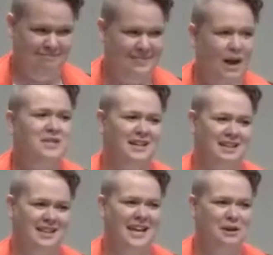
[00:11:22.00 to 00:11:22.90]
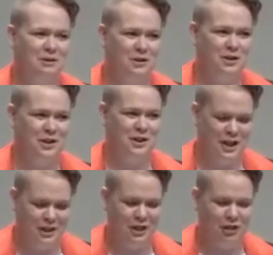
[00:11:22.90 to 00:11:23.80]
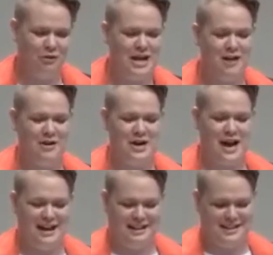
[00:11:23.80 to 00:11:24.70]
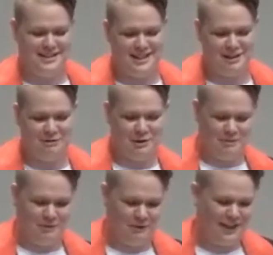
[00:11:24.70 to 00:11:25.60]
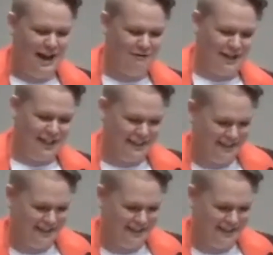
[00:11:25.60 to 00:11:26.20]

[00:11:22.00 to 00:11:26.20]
That was, thank you, the 3 other nihilists in the room for laughing.